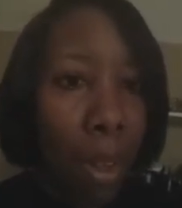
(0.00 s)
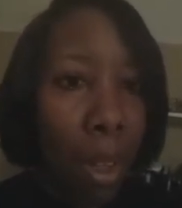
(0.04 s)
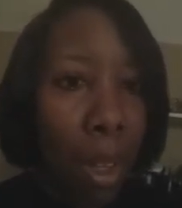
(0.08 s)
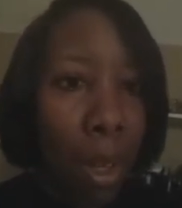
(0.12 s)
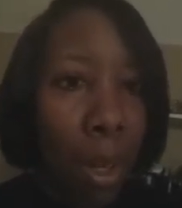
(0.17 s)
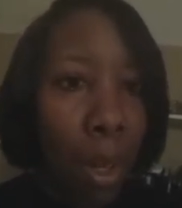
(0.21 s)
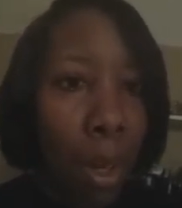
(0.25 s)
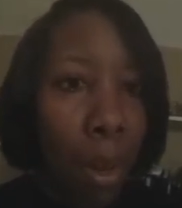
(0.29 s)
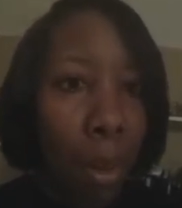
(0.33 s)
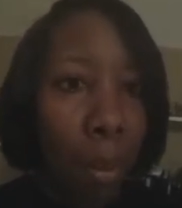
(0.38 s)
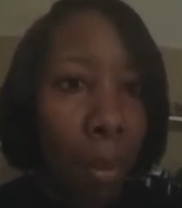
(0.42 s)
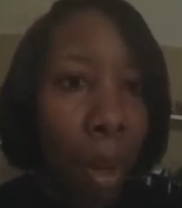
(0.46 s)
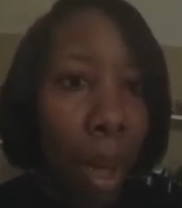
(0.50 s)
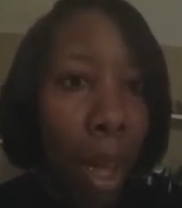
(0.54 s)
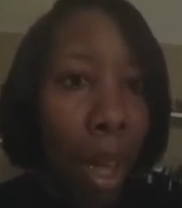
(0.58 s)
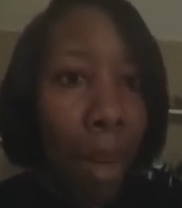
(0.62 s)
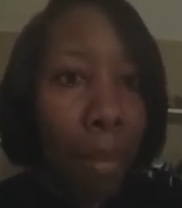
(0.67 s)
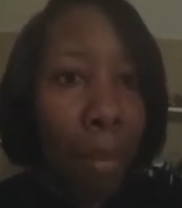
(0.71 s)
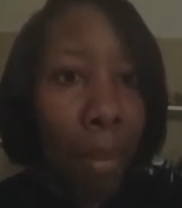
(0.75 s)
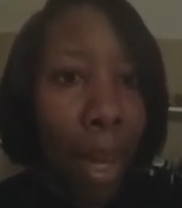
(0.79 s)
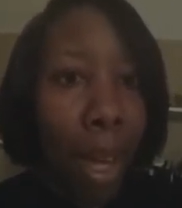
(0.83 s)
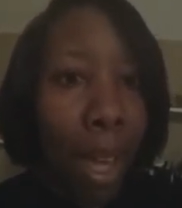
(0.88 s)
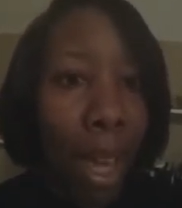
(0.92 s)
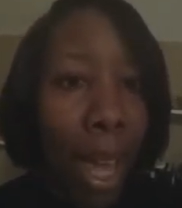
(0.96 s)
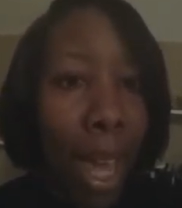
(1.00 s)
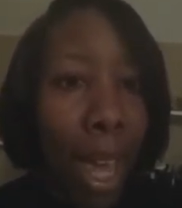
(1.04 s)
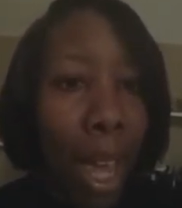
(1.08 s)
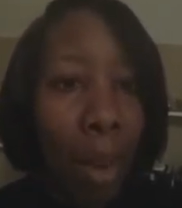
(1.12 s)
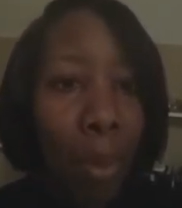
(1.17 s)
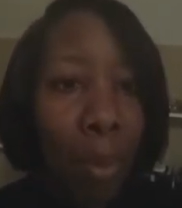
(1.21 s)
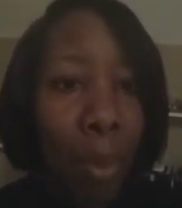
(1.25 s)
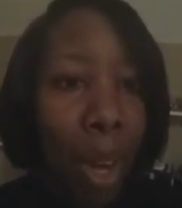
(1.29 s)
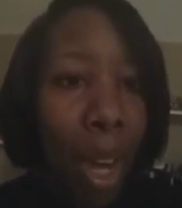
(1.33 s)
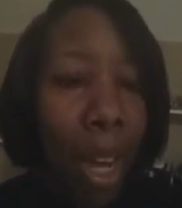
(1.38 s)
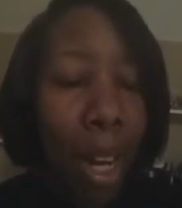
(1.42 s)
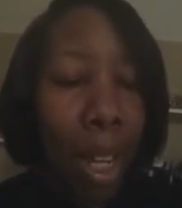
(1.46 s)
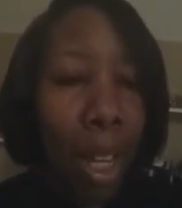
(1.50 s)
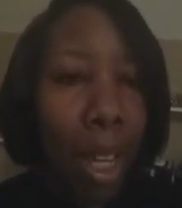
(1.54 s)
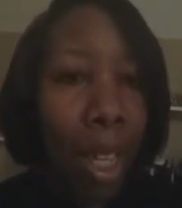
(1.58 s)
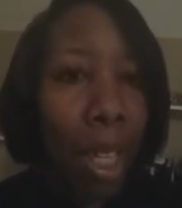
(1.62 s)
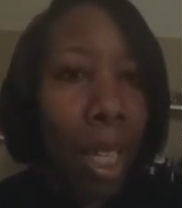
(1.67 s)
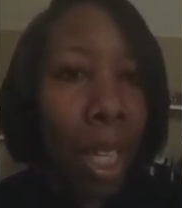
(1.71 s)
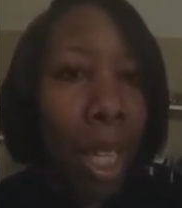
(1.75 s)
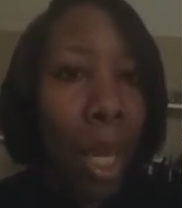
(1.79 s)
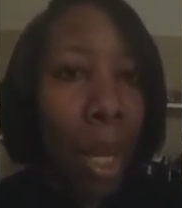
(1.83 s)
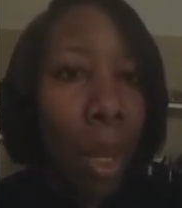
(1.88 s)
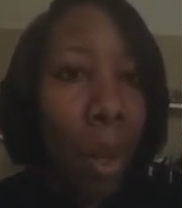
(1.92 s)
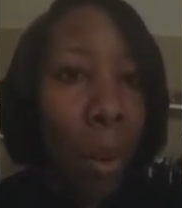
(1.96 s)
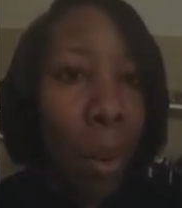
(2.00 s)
you know, my my handwriting